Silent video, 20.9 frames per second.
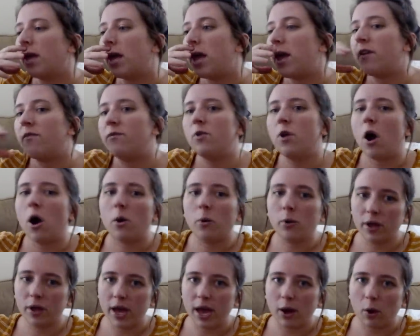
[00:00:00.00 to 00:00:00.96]
if y'all
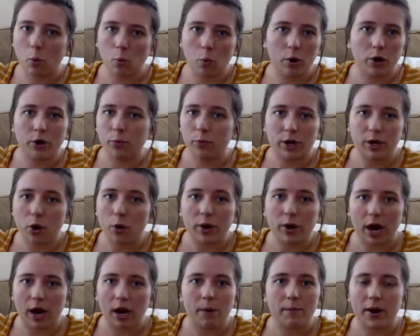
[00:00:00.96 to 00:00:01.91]
were like, we're, we don't
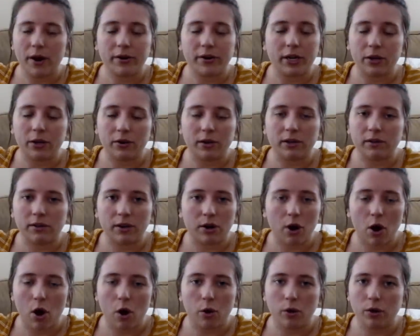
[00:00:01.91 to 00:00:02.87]
care about cuties at
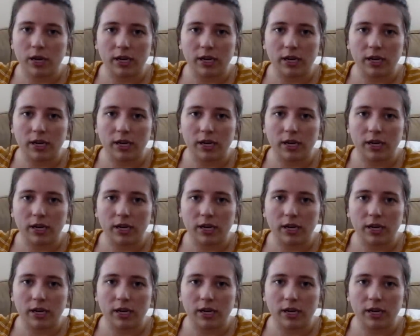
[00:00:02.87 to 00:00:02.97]
all,